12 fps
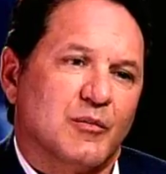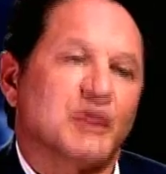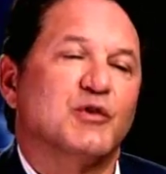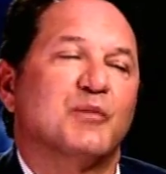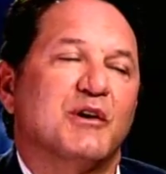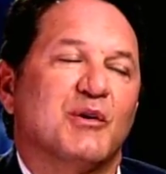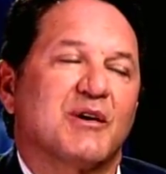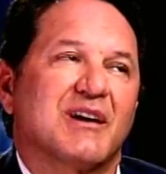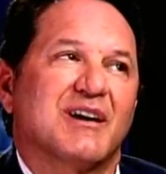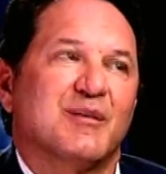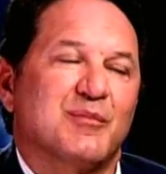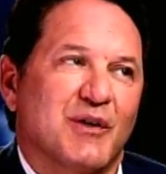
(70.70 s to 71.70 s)
But you'd be
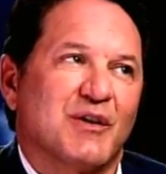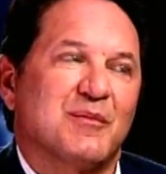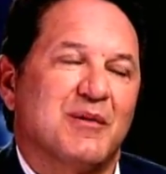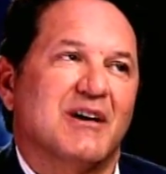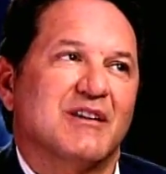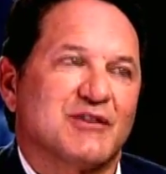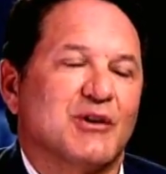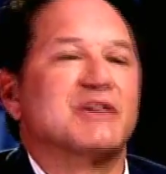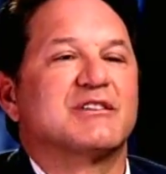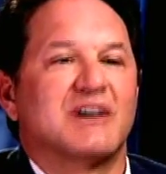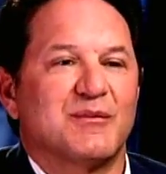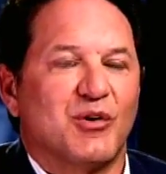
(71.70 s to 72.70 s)
okay, Barry Bonds,
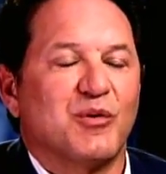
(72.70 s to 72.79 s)
all-time